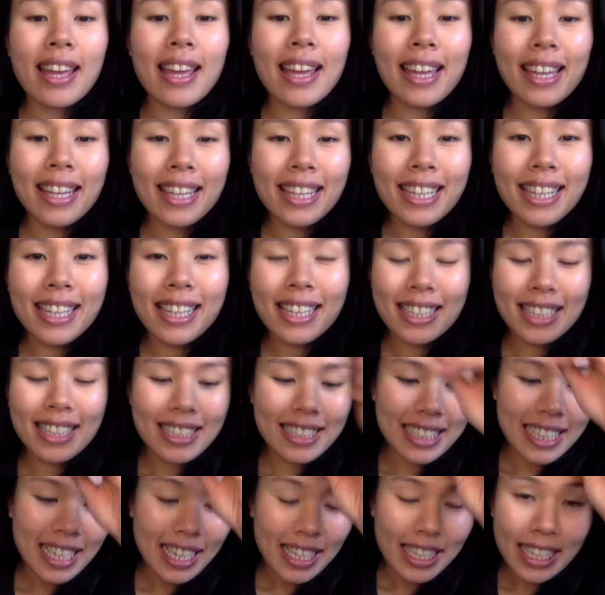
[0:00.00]
Hey guys,
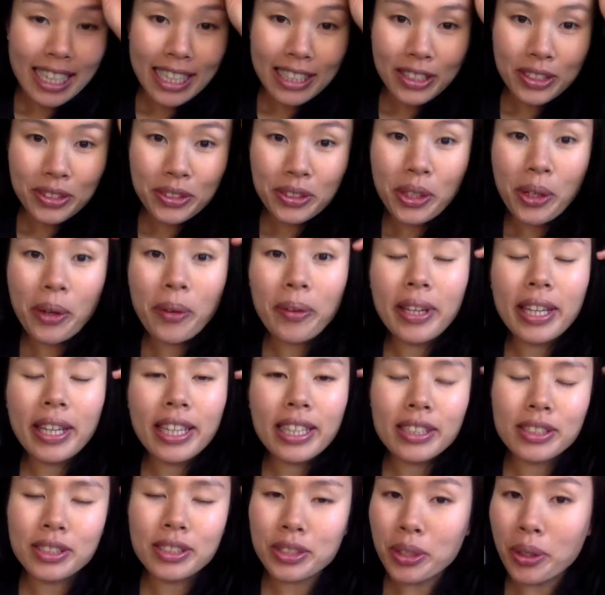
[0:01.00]
how you guys all
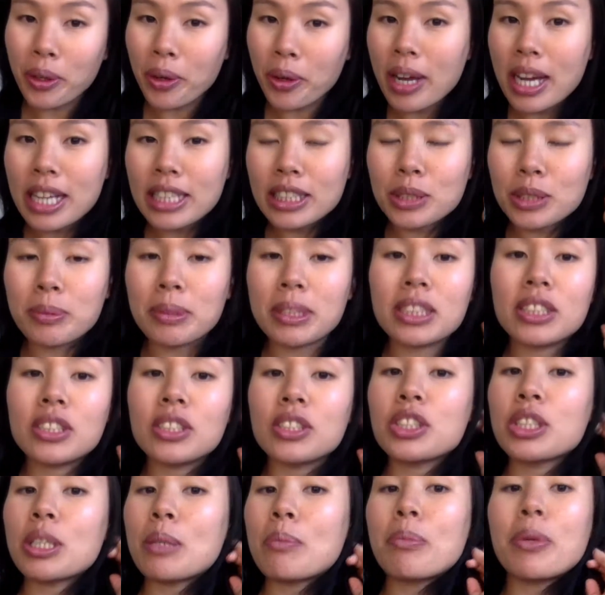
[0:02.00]
going? So I just wanted to
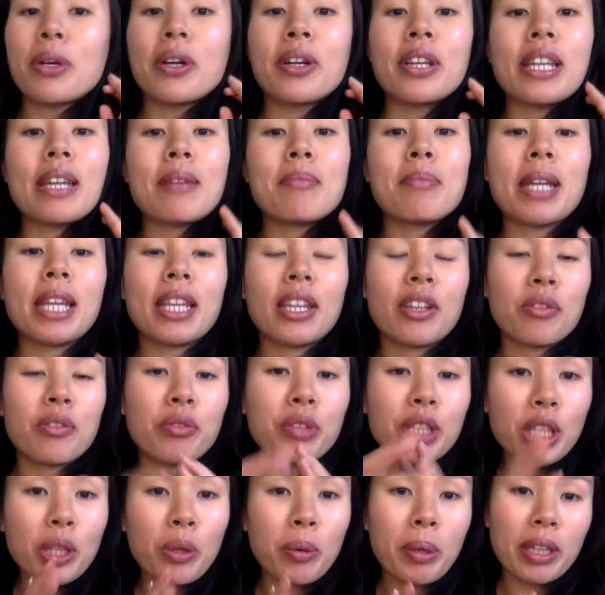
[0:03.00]
jump on and make a
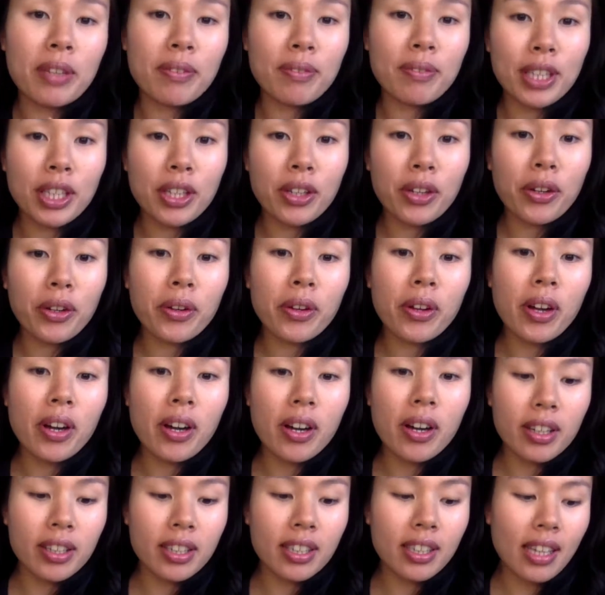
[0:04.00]
really quick video
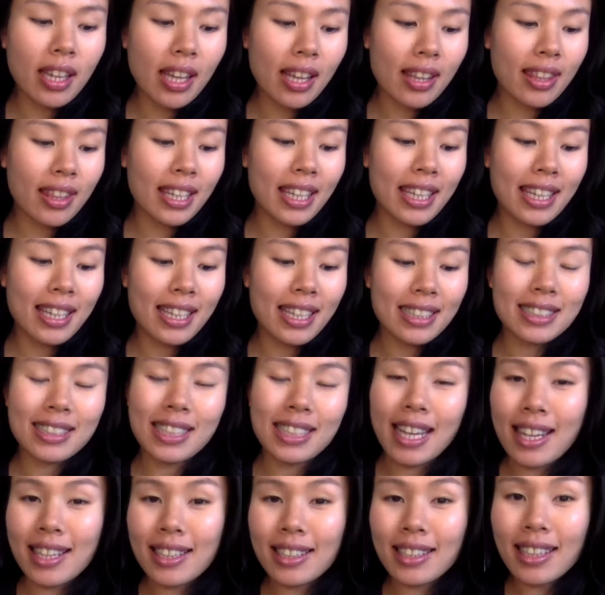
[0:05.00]
on the
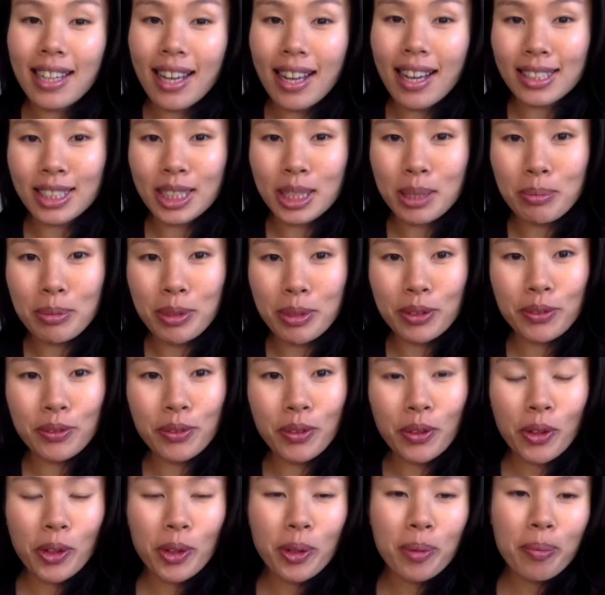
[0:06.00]
10 customer
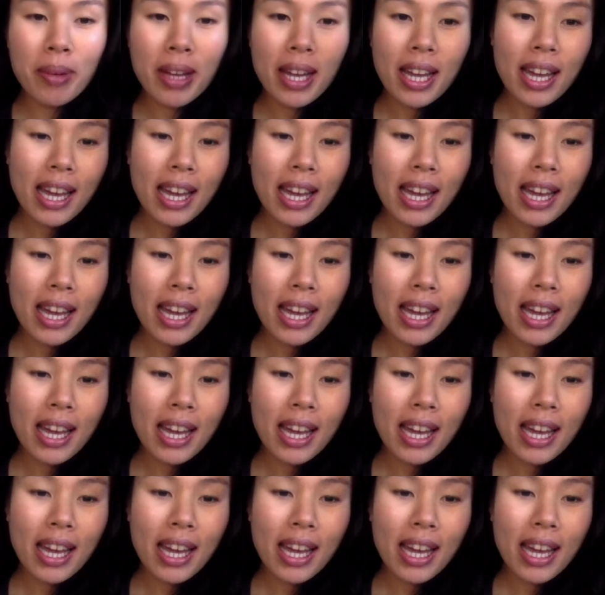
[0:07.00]
form.